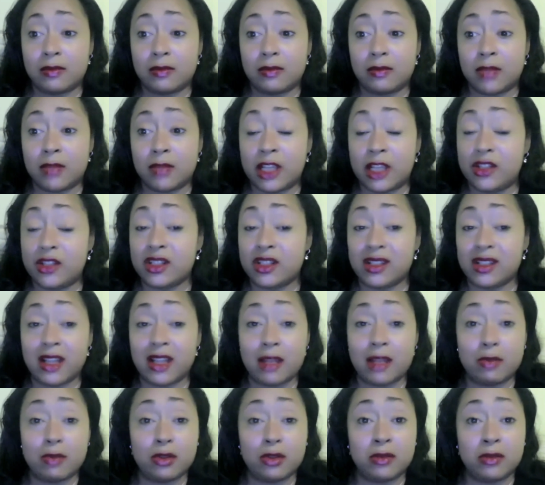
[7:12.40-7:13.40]
he just
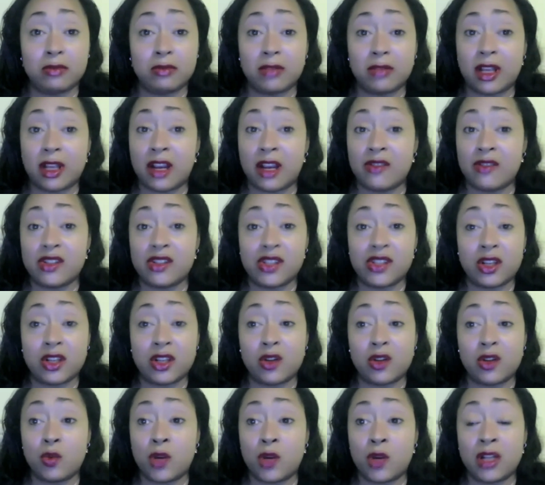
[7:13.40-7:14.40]
labeled every
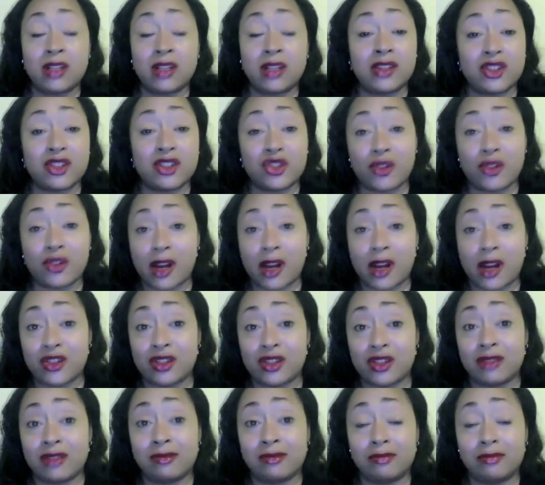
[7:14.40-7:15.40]
single one a
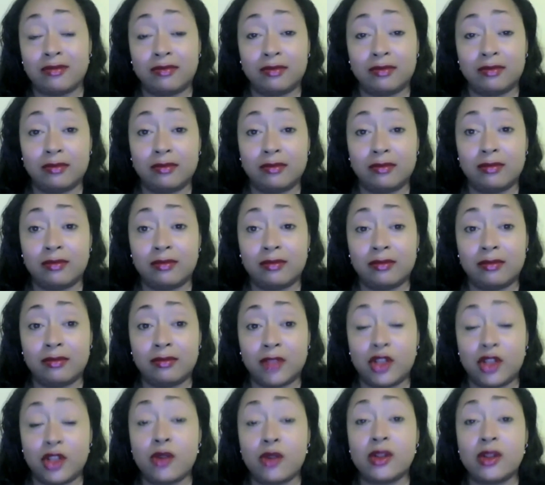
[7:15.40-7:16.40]
distraction.
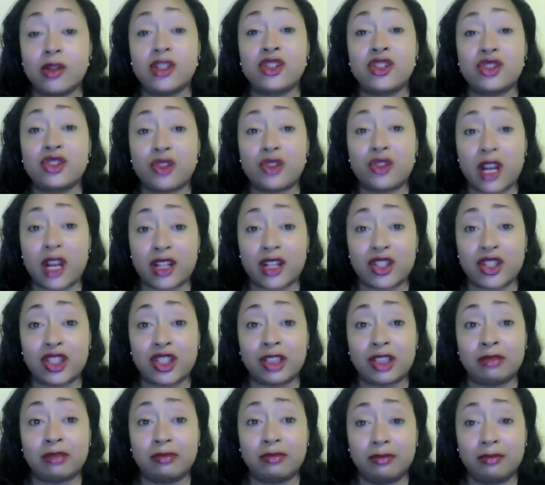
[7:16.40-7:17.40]
You're a
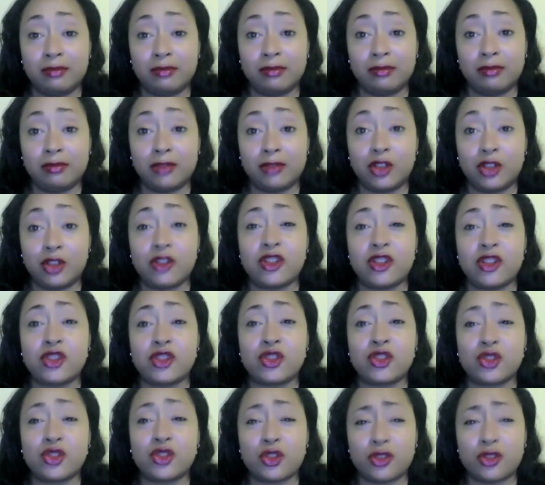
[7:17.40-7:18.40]
distraction. You're a,
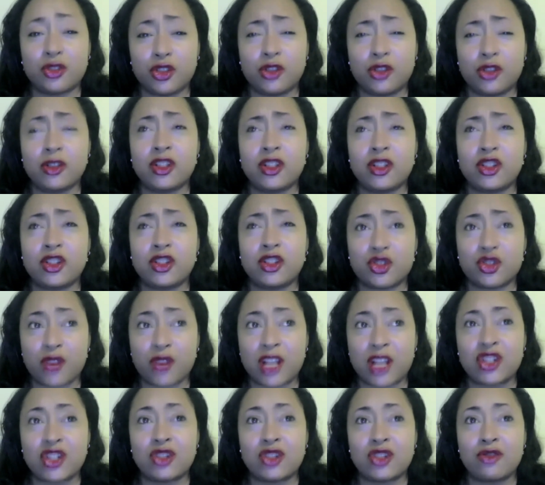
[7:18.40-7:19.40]
dis- you're a
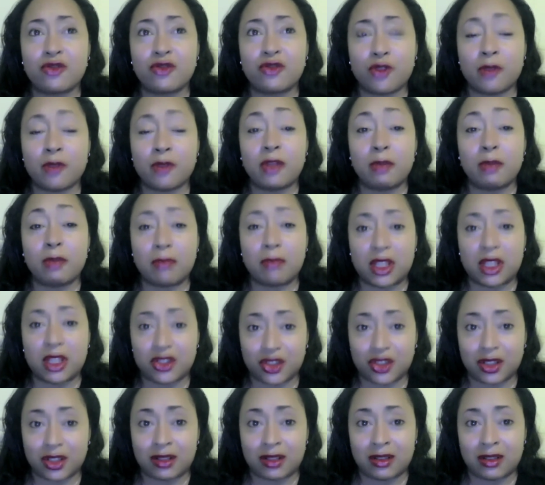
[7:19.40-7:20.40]
distraction from the
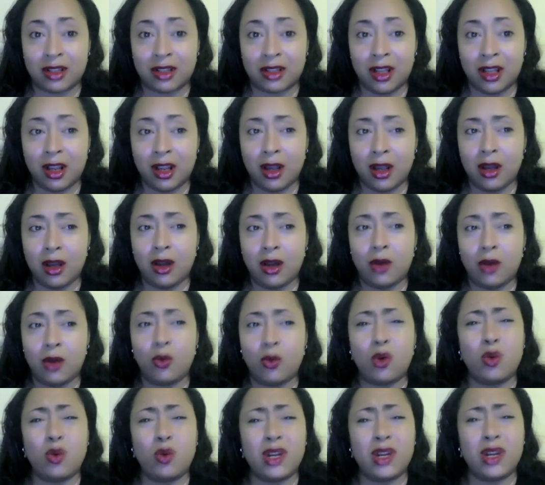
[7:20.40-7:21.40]
mission.
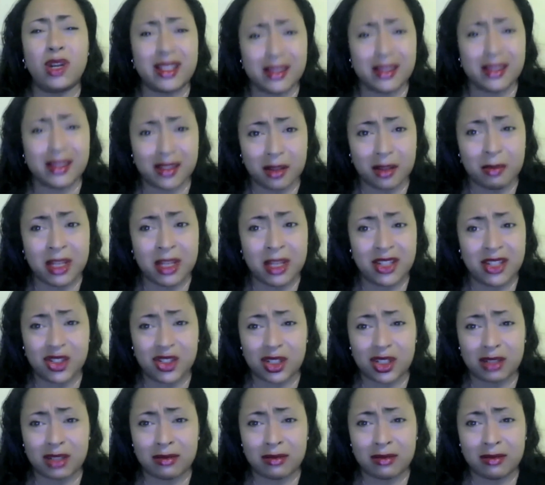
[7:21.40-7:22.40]
Well, what is the
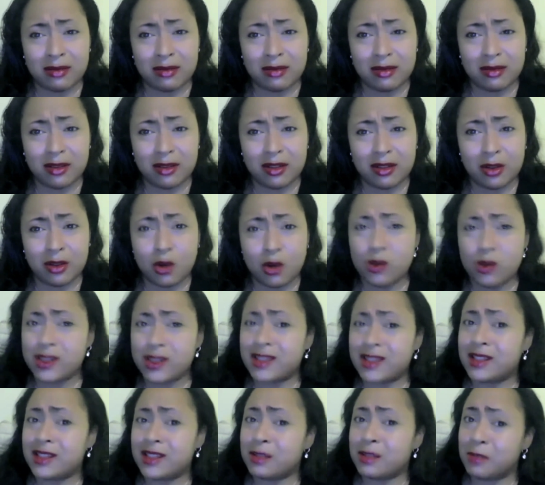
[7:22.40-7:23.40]
mission? Who
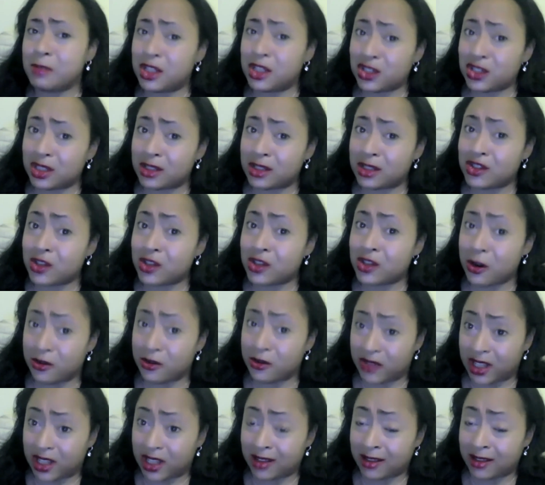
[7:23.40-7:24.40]
is this mission
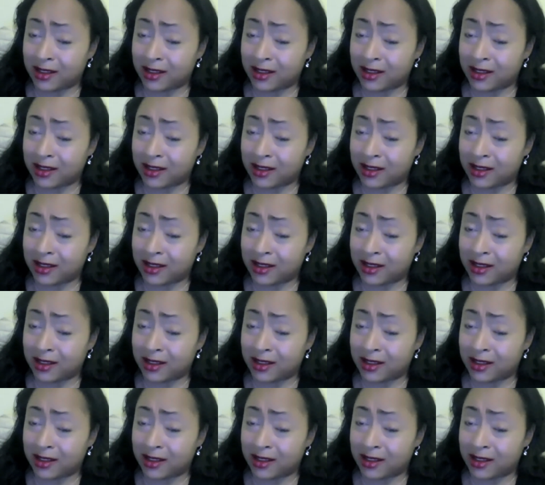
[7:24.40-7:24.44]
serving?